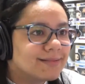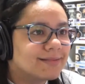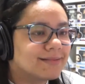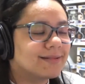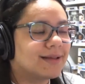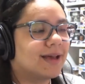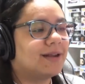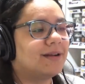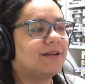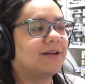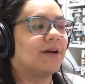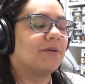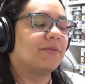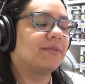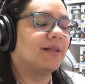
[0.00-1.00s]
I don't
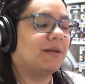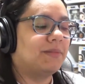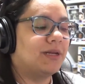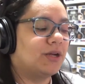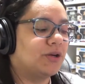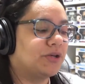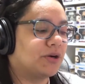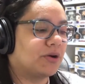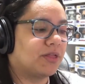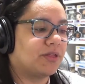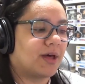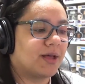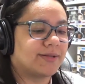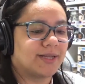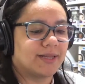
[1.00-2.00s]
know. Let me know your
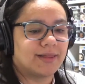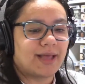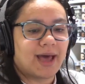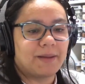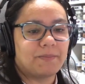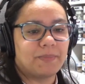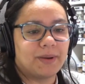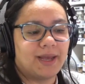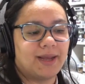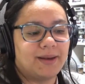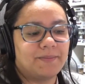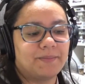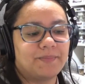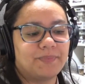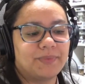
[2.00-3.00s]
thoughts on that. But
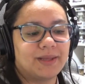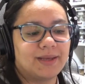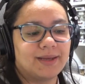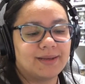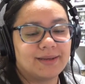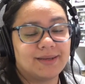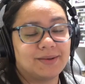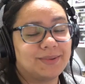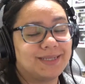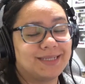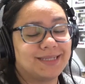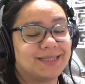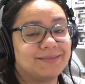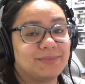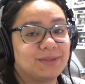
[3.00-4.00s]
it
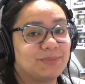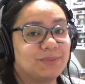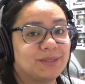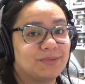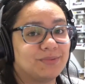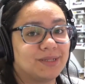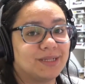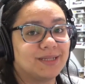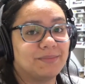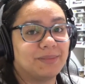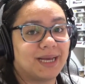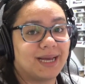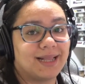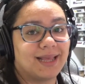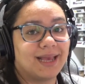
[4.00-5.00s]
was really
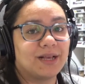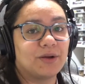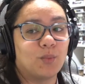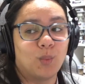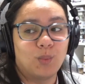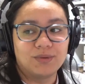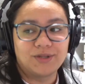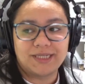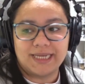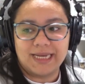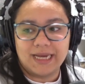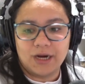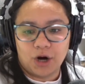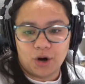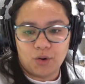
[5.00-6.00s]
bad, like,
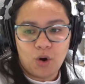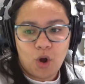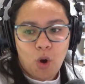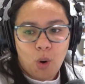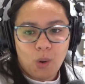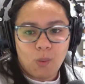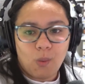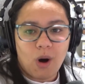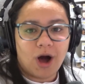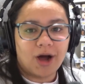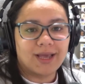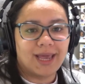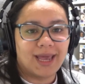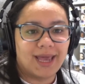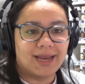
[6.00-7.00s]
seeing her
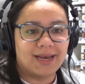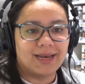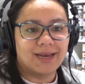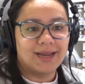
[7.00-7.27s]
walk in